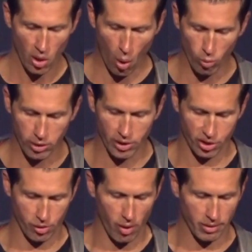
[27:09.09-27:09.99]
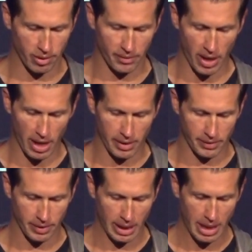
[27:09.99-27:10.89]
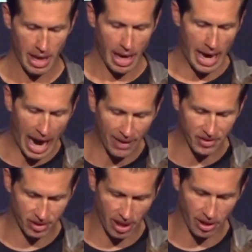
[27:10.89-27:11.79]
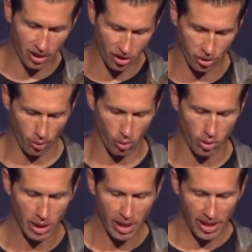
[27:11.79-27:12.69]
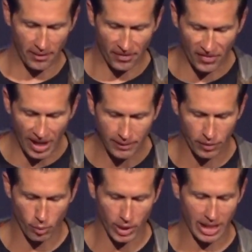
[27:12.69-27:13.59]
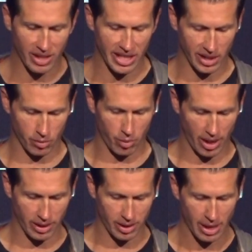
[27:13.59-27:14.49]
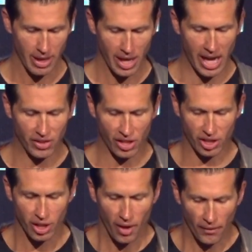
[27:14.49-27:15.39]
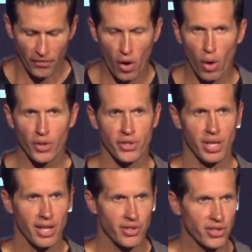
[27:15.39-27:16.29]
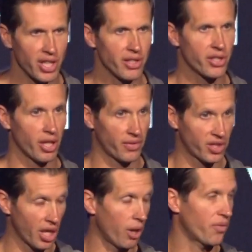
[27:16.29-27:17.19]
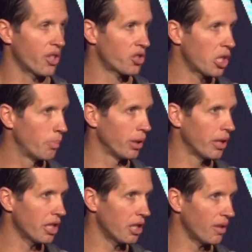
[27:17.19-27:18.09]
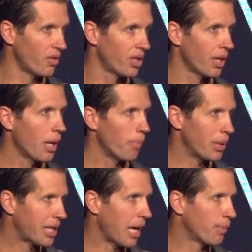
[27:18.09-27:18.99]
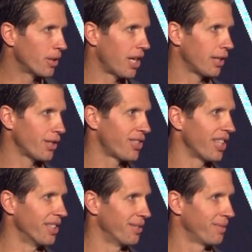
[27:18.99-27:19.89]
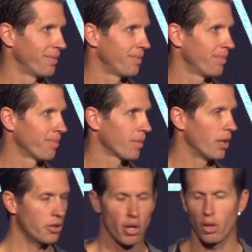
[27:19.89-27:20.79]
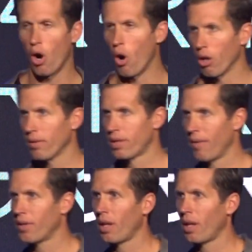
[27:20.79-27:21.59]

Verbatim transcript: only the strong survive, I have to take control and fight for what I think is right. And this false sense of self that she believed became her deadly sin. Do you know that all of us have a